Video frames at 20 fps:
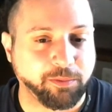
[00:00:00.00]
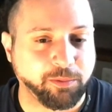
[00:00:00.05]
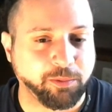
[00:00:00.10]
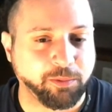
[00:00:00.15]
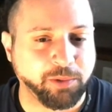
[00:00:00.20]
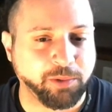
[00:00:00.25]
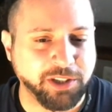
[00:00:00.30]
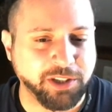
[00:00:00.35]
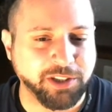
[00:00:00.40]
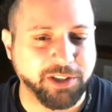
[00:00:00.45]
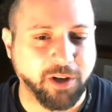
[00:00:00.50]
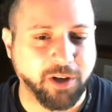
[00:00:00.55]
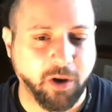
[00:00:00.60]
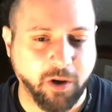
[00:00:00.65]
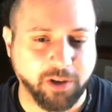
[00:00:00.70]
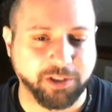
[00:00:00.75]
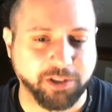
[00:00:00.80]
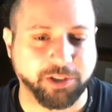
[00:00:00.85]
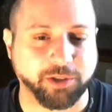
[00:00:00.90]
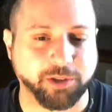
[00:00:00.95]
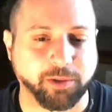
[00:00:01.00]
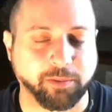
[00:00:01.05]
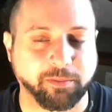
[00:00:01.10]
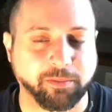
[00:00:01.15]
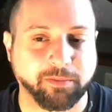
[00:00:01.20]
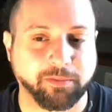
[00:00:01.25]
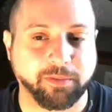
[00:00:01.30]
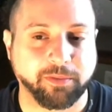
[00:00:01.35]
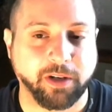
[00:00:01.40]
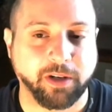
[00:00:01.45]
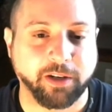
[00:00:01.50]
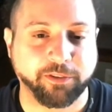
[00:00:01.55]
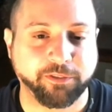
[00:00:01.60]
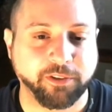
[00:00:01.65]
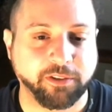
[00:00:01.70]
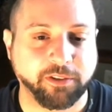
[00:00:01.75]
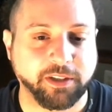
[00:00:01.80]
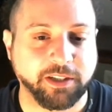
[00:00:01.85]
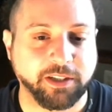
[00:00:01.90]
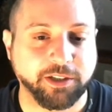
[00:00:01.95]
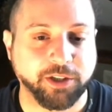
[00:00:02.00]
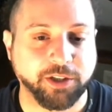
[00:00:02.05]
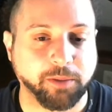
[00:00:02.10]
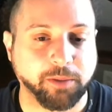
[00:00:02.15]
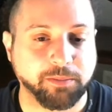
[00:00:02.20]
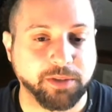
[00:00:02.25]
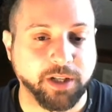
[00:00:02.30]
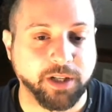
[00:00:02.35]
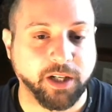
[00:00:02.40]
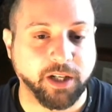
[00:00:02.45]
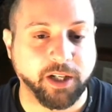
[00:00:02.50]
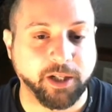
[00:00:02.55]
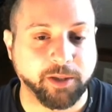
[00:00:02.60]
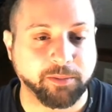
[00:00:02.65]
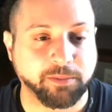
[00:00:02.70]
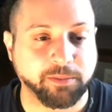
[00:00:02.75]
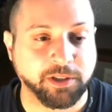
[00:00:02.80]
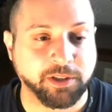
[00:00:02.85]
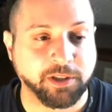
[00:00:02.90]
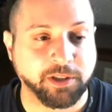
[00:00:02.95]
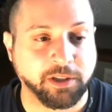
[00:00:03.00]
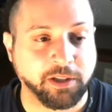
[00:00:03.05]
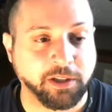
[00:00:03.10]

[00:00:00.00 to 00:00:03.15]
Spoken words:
Which is awesome. I feel like sometimes